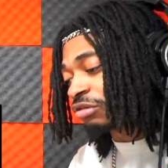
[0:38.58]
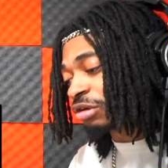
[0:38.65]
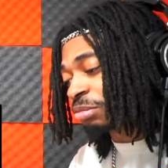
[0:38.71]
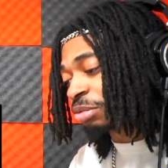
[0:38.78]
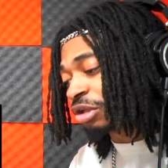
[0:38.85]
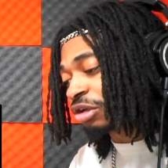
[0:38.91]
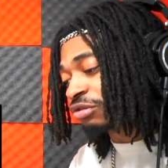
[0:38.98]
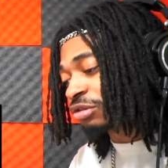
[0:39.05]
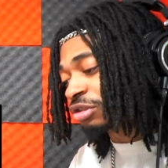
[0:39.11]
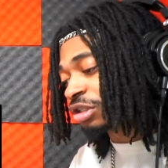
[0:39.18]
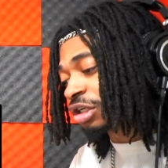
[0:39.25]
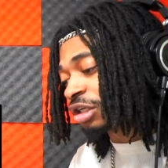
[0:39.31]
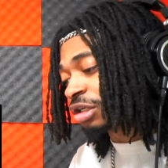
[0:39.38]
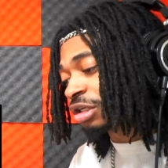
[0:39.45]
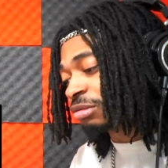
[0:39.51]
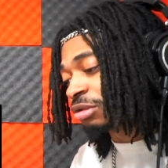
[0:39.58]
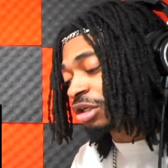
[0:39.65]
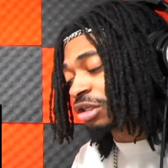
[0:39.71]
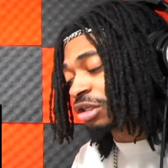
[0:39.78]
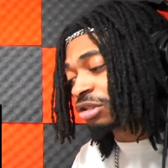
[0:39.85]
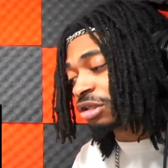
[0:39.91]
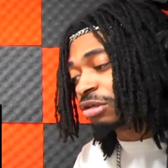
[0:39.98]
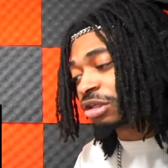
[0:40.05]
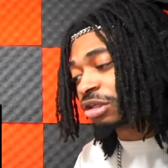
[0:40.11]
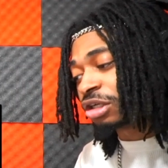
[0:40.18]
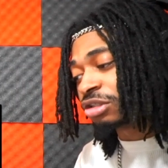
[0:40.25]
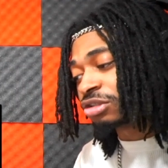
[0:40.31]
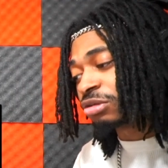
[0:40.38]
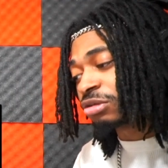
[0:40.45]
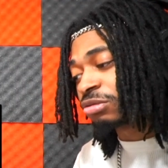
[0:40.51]
a playful time. Like,
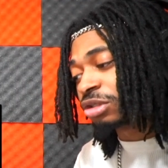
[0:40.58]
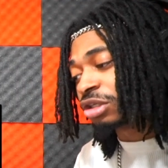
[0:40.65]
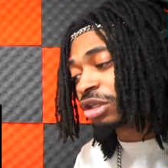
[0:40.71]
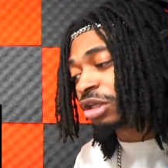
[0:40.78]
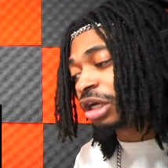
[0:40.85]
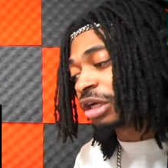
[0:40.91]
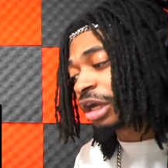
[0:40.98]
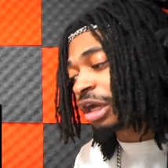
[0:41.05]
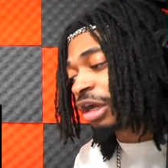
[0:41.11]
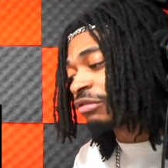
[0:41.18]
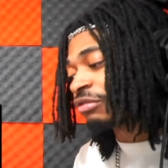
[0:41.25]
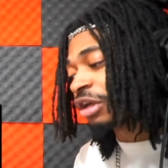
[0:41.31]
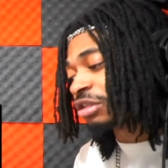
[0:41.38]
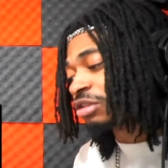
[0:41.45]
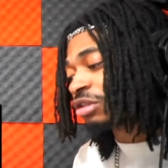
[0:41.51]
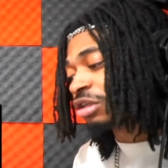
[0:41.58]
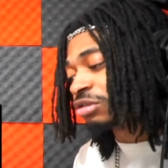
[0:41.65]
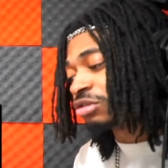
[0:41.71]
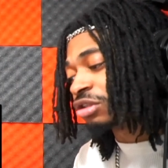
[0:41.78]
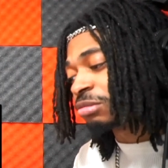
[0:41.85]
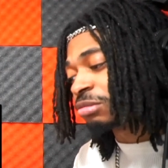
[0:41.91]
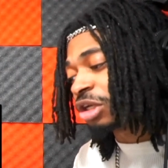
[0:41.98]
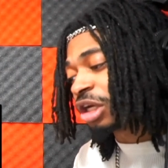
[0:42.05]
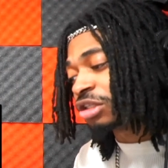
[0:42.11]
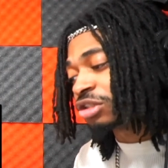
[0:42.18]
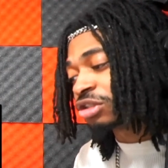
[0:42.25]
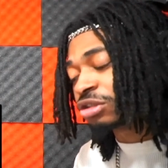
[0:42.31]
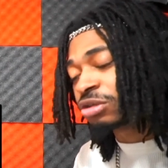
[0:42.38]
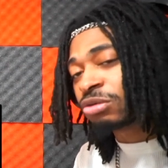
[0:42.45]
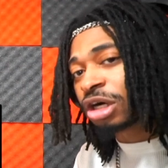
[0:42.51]
okay, so we could like have like you know something to
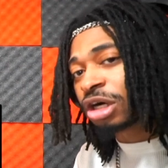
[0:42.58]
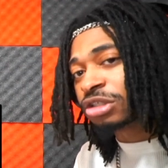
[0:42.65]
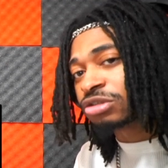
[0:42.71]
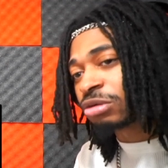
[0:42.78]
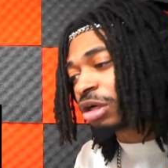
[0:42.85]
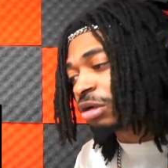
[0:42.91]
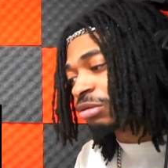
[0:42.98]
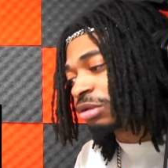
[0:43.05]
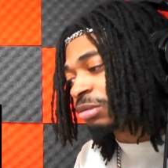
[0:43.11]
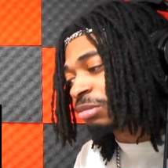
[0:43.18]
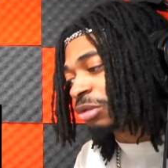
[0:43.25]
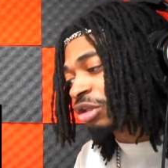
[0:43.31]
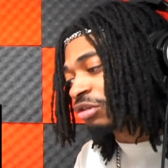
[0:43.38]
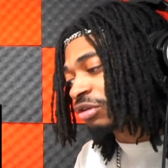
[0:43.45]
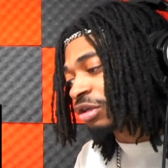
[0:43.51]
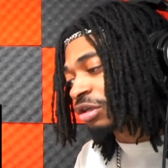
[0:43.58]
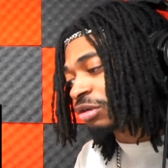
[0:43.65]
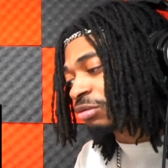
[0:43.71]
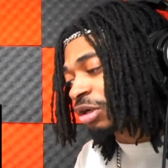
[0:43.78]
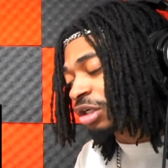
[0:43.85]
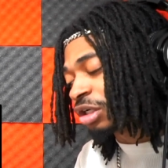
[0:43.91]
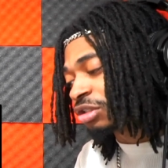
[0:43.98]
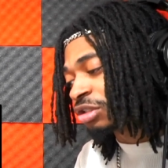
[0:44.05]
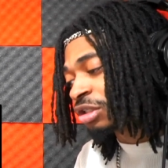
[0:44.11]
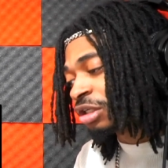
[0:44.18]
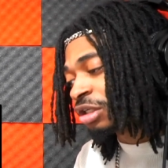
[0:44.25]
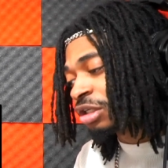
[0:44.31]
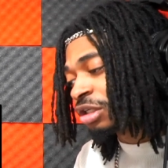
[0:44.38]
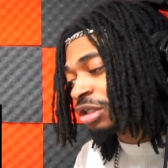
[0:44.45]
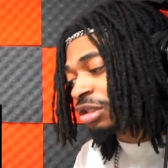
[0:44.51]
actually watch while we motherfucking watch
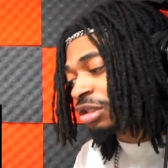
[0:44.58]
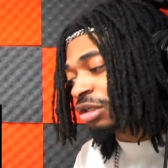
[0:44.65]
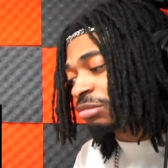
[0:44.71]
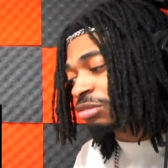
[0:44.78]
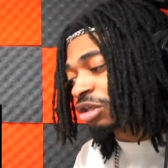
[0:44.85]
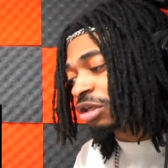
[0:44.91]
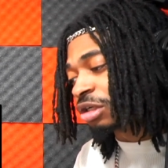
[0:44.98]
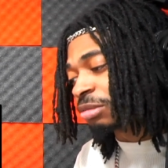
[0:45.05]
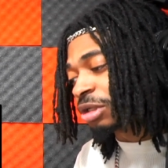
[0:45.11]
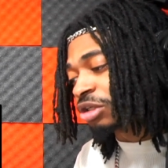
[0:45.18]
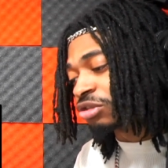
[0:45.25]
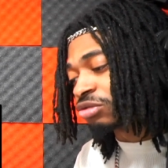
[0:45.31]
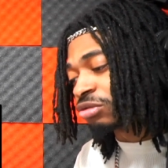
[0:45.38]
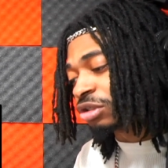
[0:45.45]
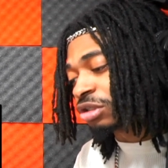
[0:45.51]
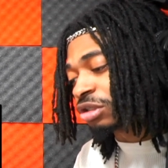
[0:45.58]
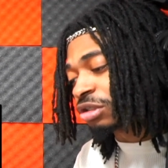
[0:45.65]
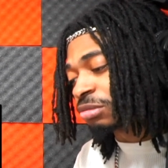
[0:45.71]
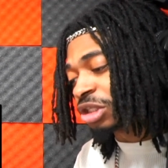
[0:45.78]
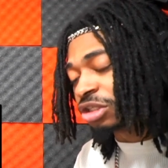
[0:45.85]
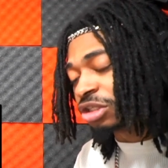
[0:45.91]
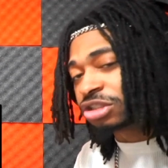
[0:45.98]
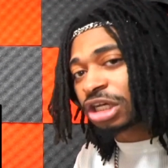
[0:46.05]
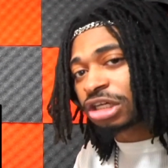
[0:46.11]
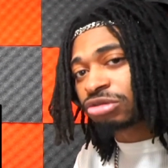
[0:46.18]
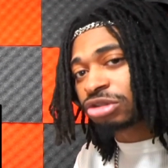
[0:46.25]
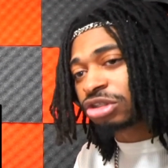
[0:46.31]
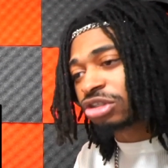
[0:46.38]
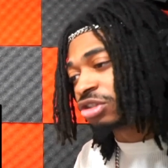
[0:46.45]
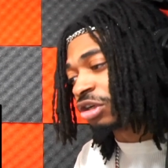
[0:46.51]
them talk about twerking because that's
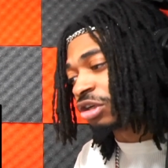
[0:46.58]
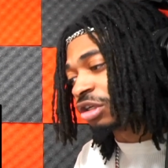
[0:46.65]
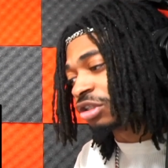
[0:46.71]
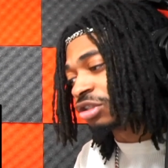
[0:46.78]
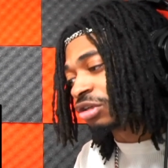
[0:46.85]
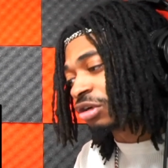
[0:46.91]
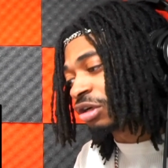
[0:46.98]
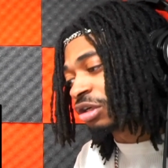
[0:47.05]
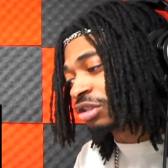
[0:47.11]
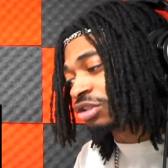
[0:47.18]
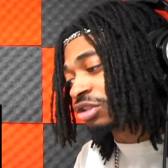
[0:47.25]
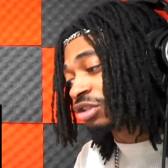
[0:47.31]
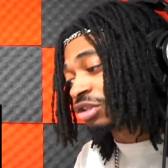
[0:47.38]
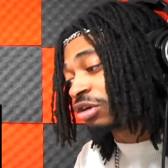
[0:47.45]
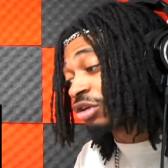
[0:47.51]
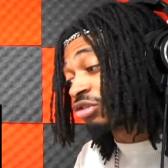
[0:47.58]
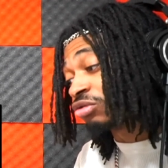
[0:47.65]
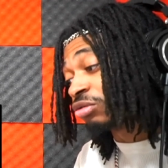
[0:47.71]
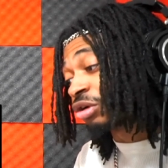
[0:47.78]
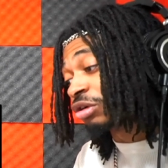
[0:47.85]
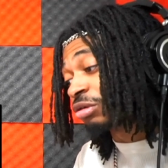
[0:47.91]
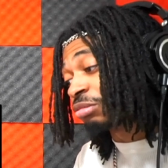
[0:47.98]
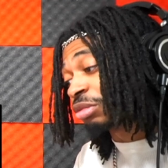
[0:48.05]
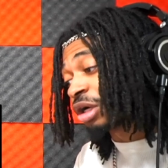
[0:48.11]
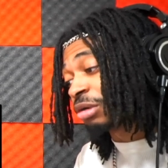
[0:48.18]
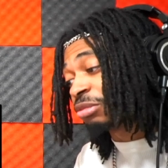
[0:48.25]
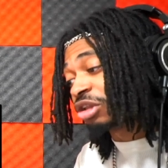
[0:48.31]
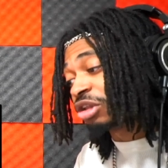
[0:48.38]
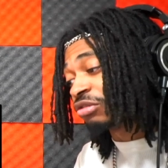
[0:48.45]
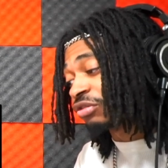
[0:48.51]
what this song is called. It's just called "Twerk" by
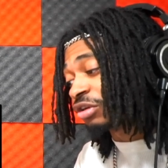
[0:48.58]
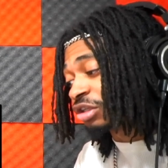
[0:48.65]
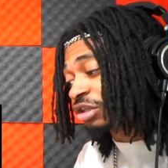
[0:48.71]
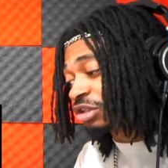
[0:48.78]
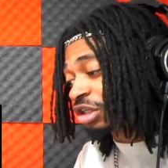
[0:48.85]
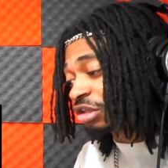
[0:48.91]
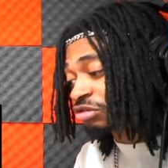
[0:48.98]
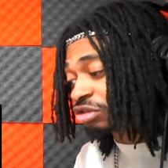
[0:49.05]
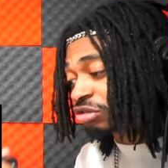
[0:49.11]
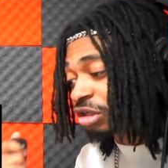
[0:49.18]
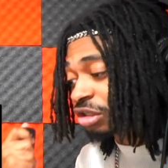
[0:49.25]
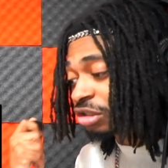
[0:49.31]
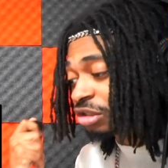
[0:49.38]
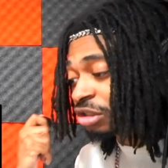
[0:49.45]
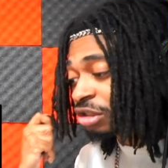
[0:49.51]
motherfucking Depth Strida.